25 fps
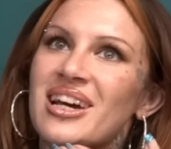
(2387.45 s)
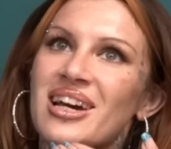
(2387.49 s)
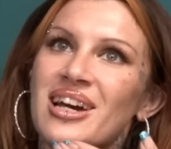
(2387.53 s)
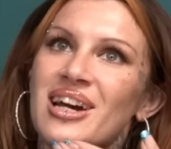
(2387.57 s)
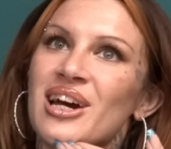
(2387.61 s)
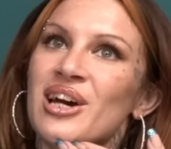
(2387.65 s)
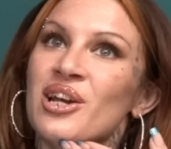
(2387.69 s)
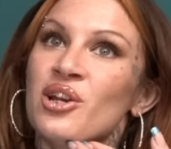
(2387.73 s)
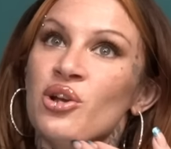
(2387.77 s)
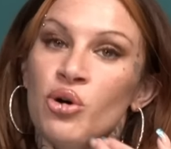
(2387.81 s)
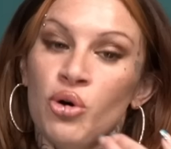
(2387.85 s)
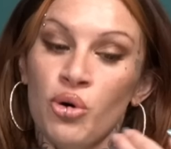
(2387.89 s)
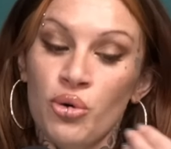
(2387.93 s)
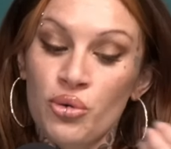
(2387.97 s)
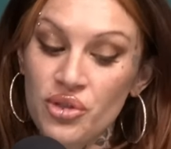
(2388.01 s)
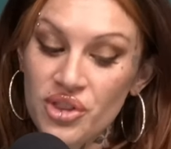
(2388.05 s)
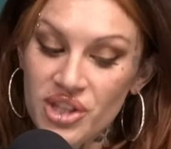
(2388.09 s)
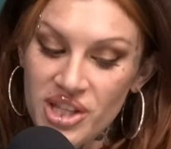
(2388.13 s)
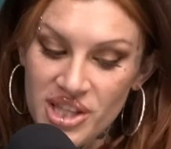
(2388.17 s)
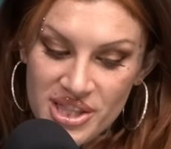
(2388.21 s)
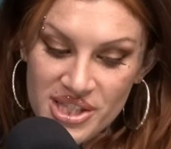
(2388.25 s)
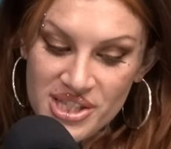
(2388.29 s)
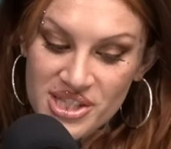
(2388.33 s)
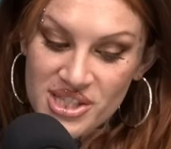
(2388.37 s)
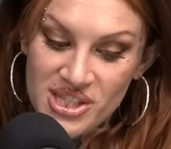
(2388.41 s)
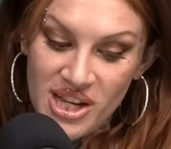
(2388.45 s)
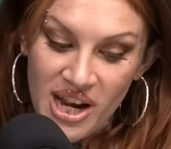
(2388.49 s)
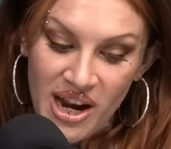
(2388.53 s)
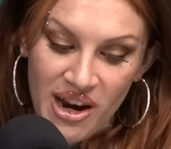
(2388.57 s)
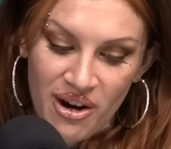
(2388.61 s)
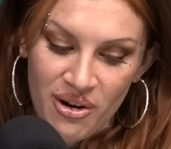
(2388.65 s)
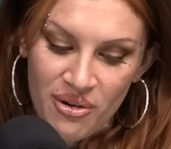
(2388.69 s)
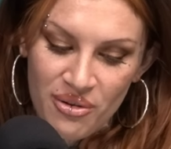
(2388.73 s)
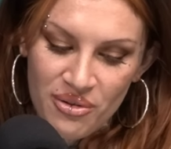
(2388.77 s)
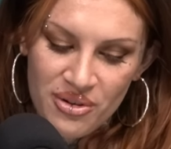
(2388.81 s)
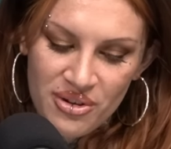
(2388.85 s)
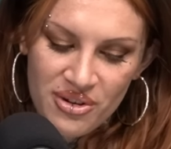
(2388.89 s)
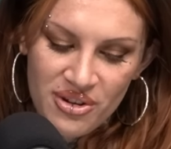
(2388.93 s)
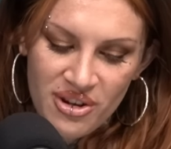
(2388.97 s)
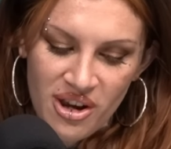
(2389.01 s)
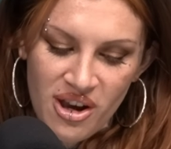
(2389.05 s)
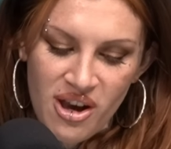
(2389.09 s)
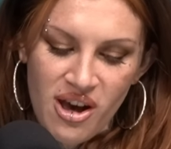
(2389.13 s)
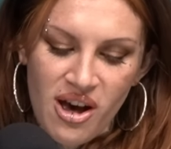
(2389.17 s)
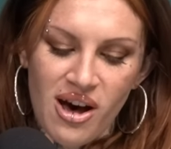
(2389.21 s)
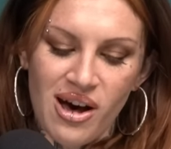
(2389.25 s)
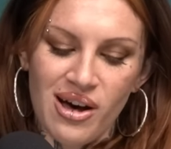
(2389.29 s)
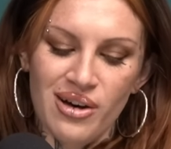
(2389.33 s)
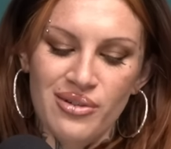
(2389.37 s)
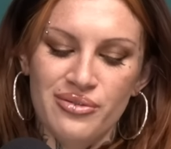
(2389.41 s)
And only the sound
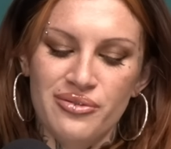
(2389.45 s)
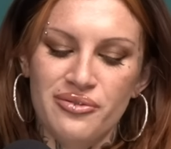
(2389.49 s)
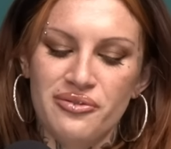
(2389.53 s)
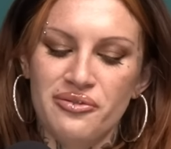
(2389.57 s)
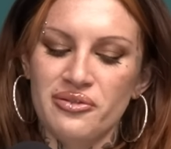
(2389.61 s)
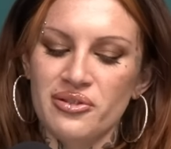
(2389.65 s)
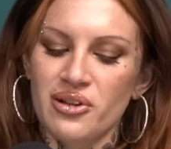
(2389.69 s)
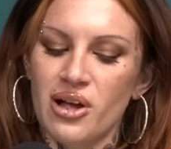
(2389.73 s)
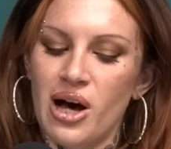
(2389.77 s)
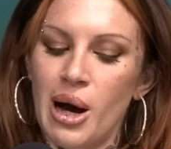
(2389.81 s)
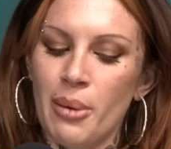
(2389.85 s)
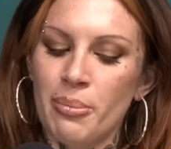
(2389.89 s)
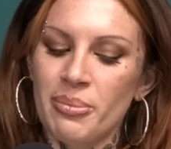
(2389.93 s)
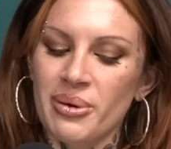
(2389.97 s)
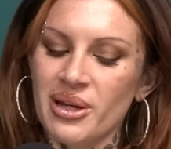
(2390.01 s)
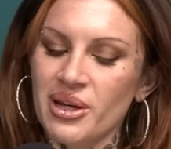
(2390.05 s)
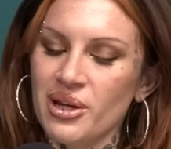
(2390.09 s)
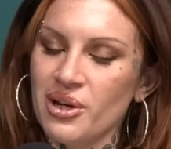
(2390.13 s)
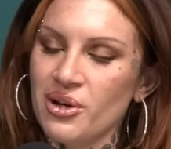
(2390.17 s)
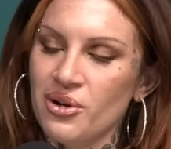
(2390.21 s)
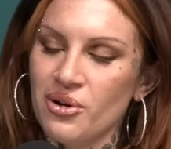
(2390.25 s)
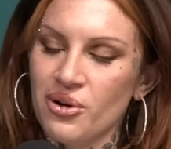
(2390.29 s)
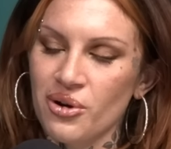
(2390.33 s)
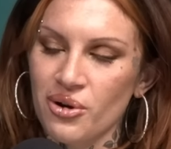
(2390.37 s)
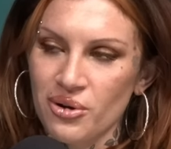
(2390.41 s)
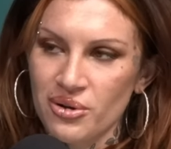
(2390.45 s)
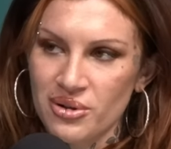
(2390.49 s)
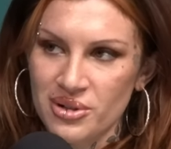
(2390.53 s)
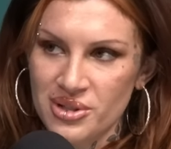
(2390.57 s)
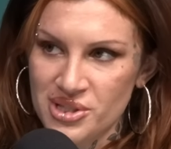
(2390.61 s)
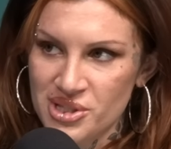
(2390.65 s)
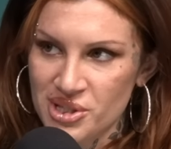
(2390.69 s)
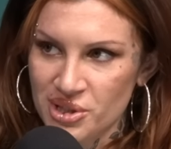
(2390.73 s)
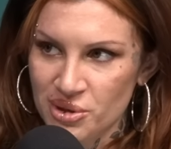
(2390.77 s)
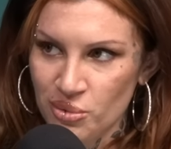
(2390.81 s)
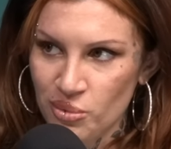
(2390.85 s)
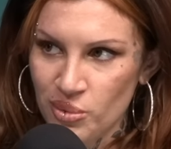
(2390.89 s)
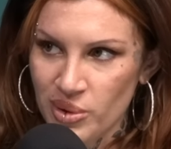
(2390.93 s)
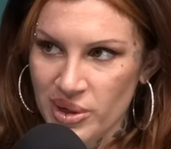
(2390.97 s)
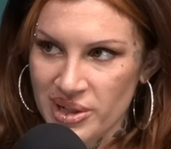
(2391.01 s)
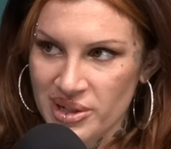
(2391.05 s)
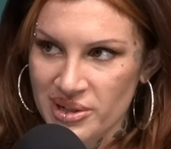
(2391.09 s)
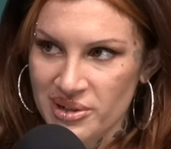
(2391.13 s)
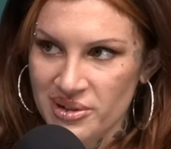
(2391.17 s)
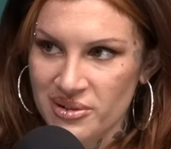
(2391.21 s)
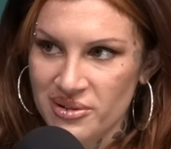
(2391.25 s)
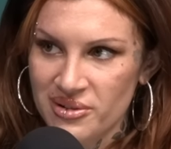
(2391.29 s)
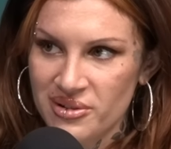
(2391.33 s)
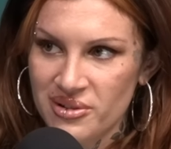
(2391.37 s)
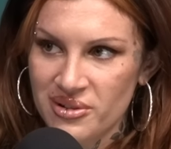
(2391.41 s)
of flopping curtains in the wind.